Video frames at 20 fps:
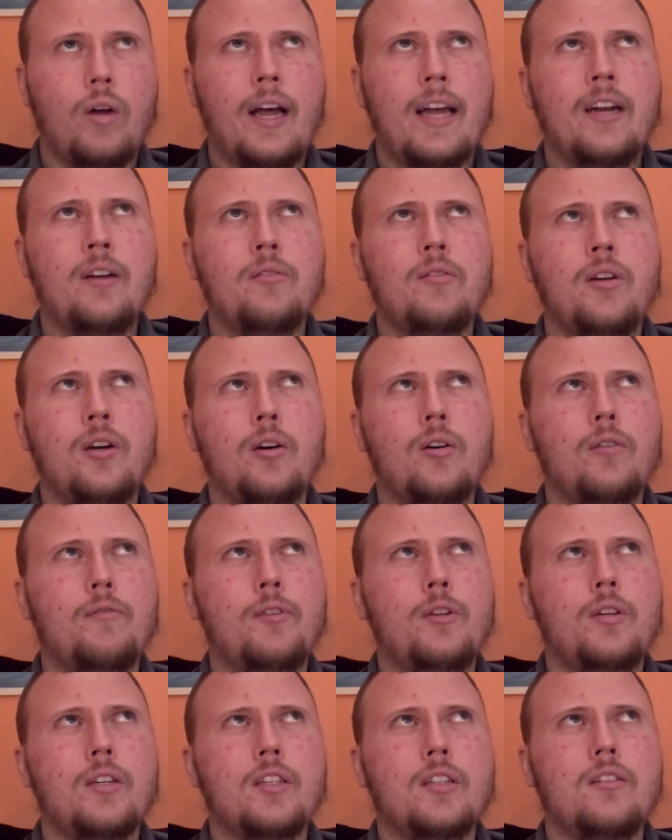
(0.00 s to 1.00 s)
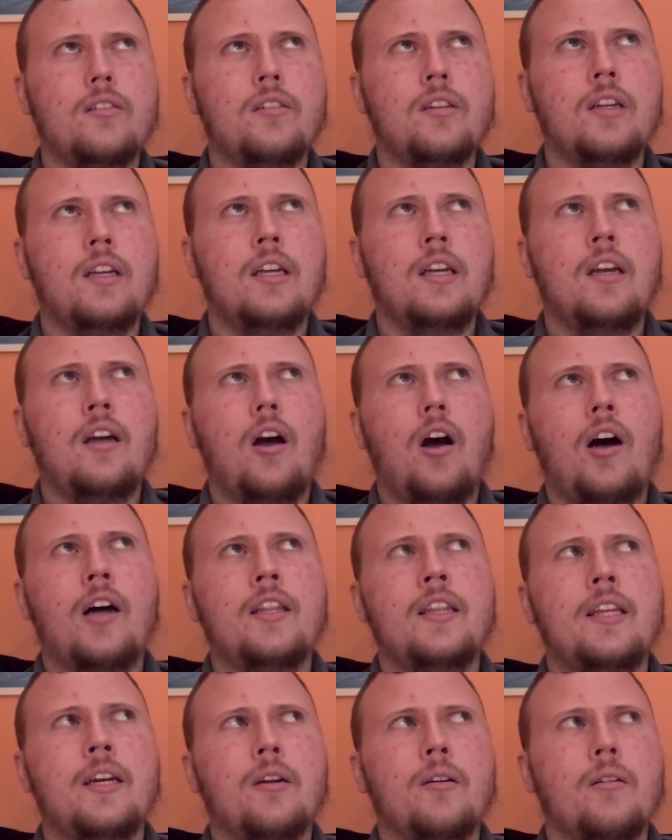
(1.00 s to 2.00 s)
don't know if you can,
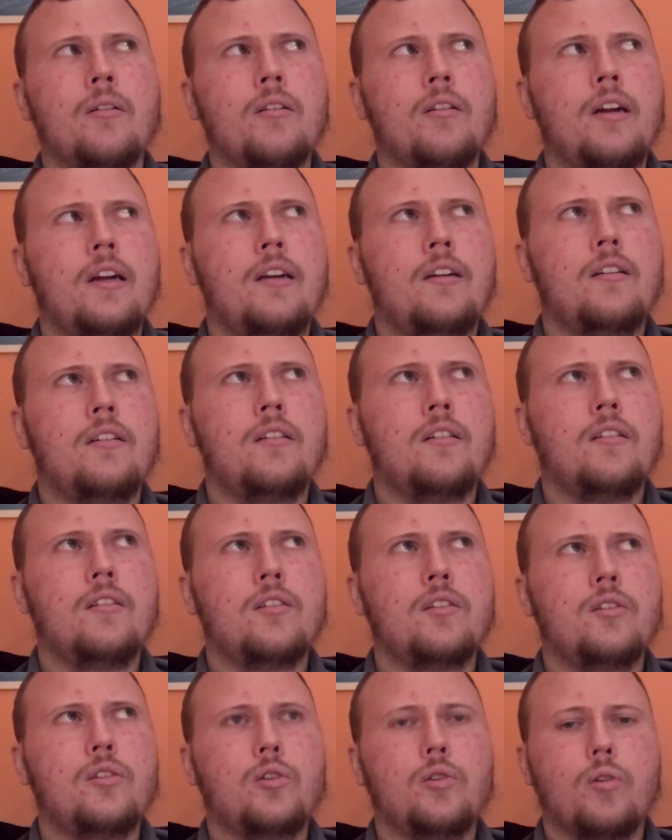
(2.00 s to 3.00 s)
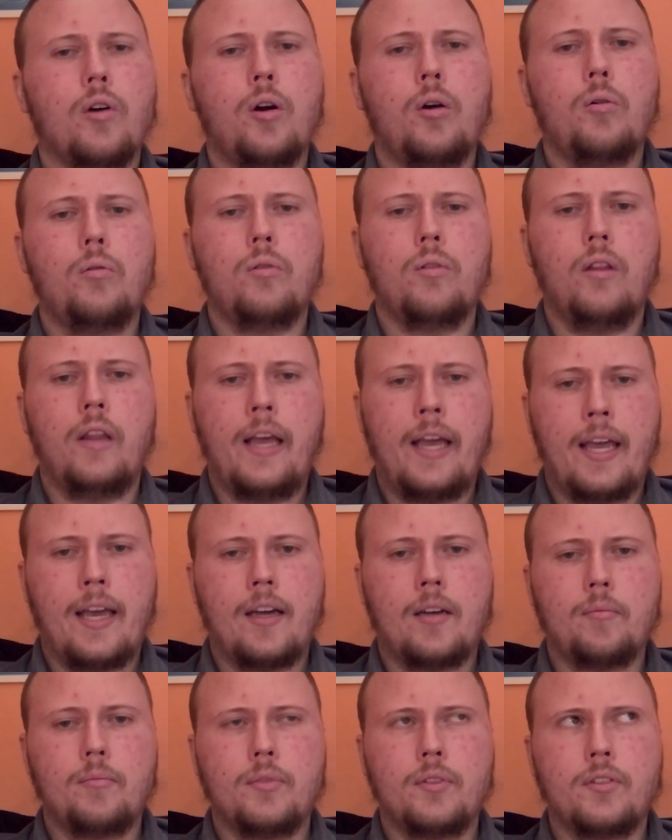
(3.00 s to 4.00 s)
on their grow
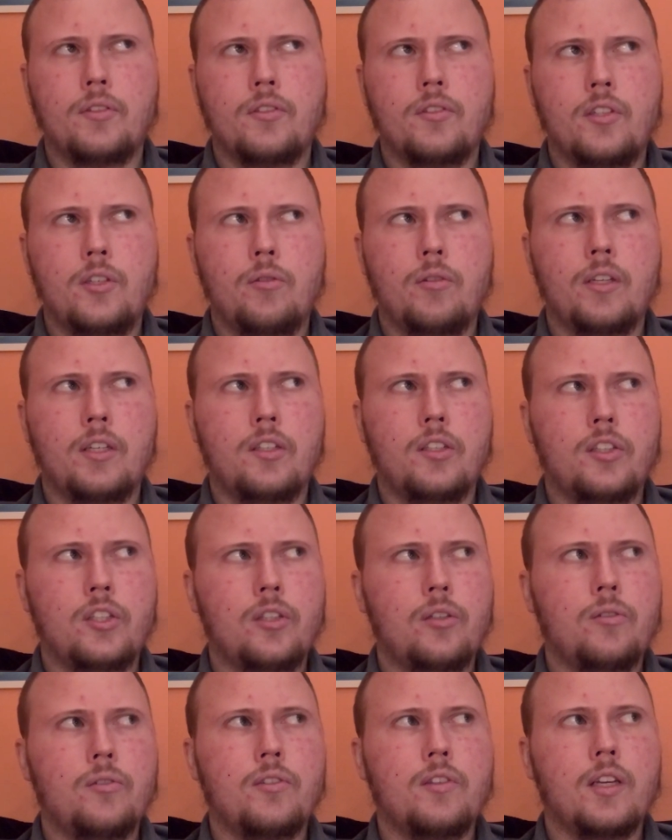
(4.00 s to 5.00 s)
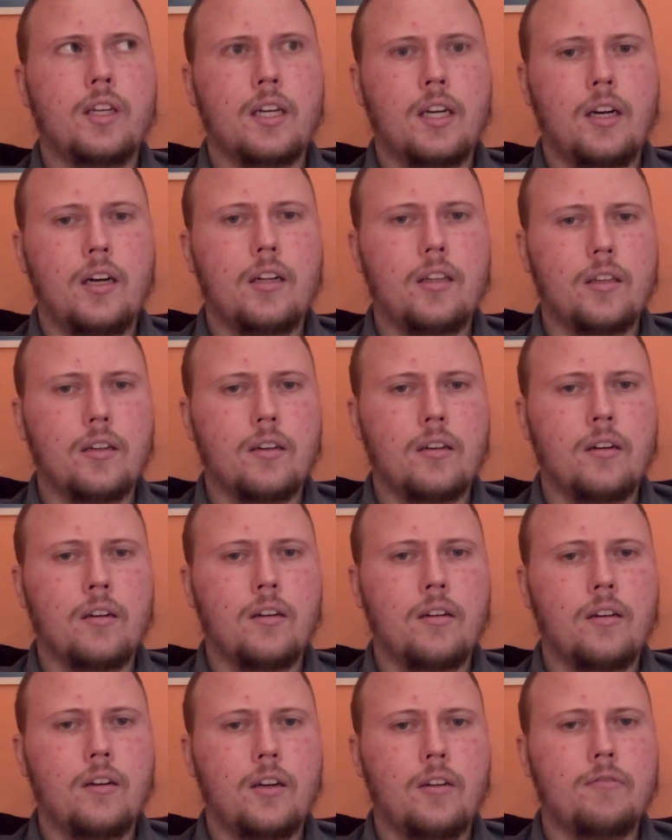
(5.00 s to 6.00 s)
lamps, you can choose the color
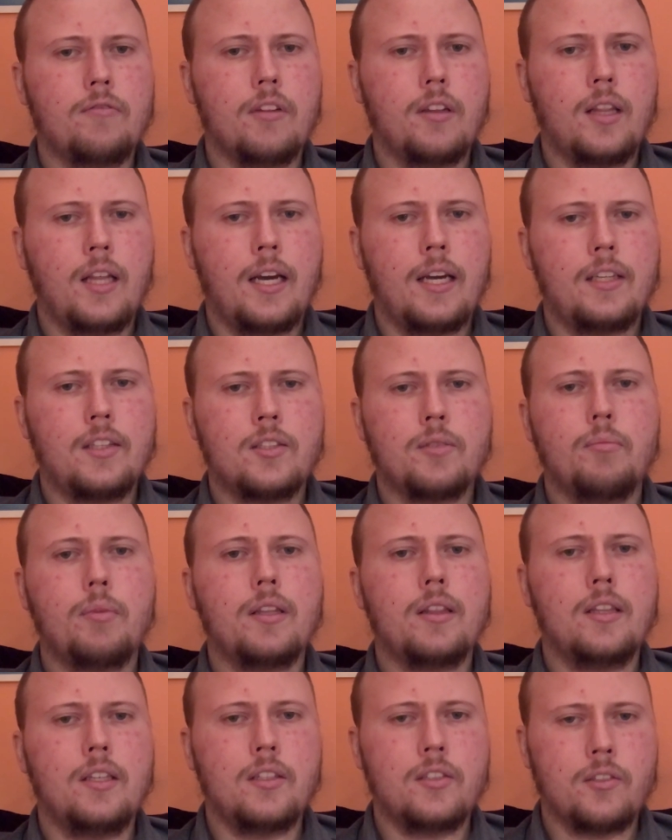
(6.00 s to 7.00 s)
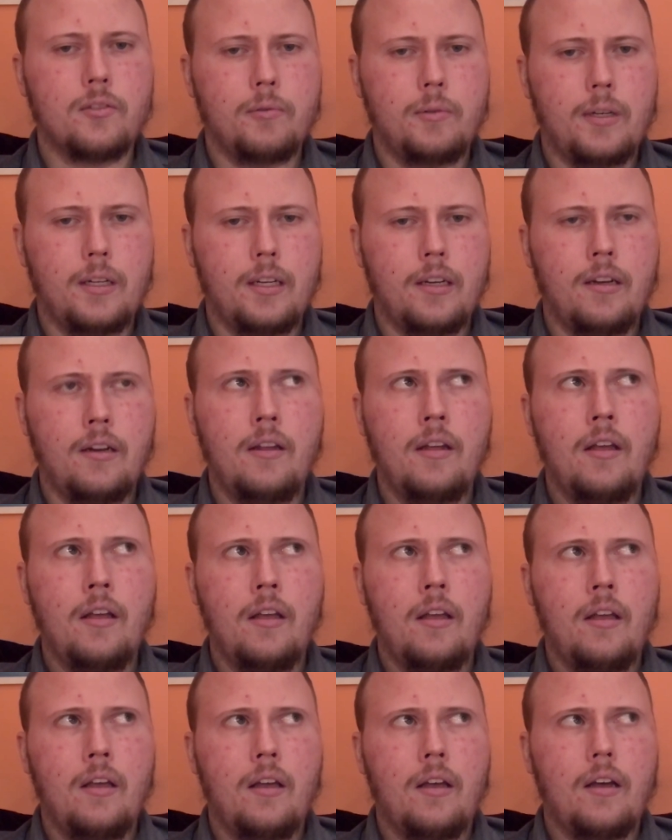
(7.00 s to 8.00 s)
of the lights, but this one,
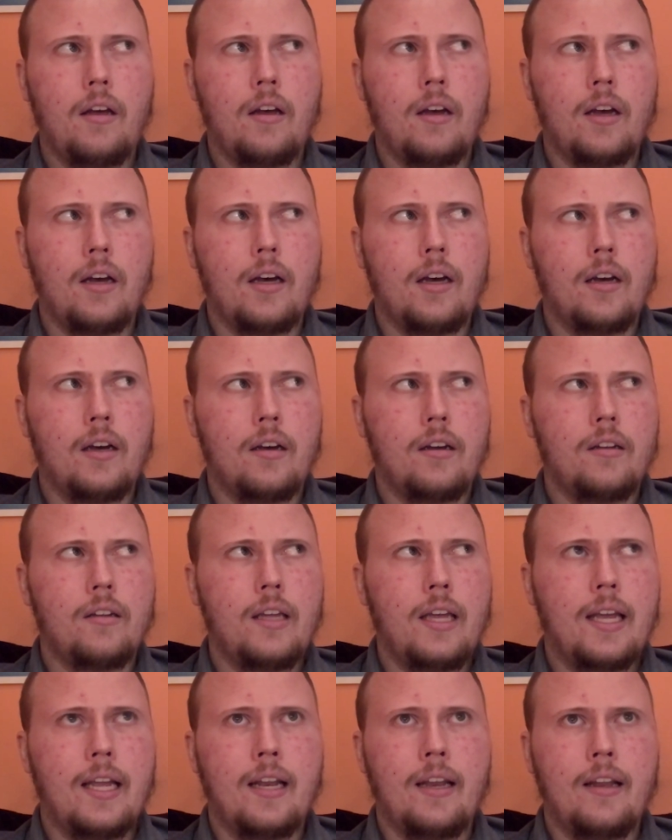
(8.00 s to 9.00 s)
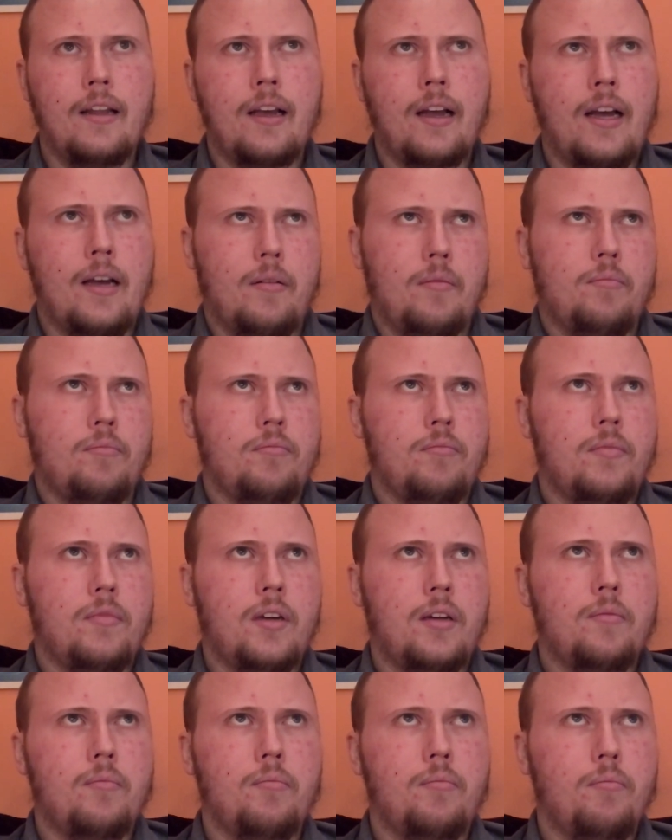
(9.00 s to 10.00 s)
and
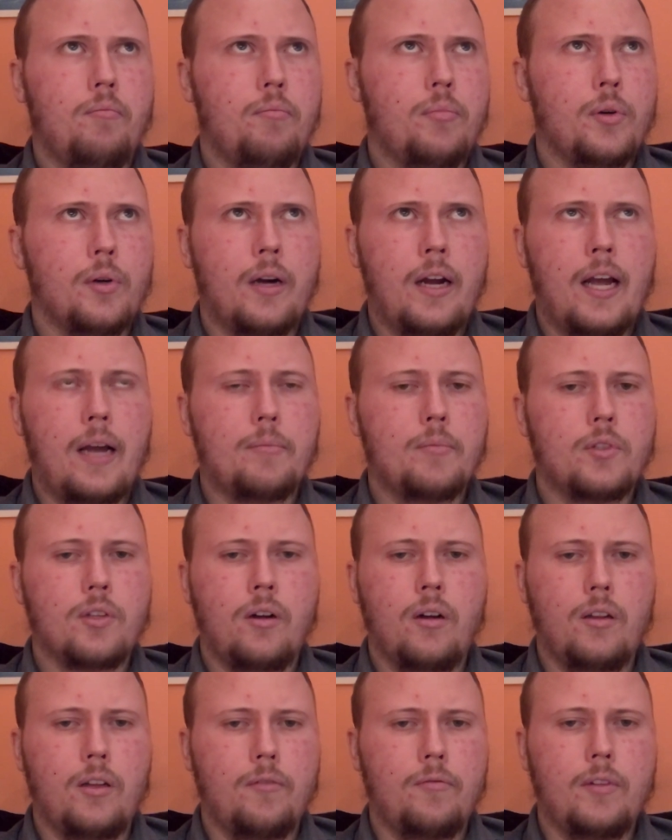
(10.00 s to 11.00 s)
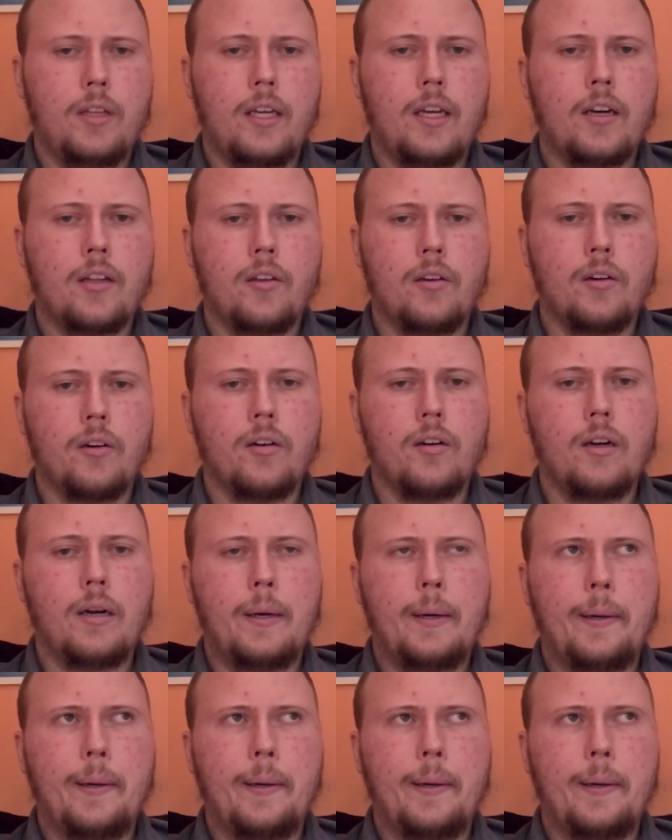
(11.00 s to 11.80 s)
perhaps all of the other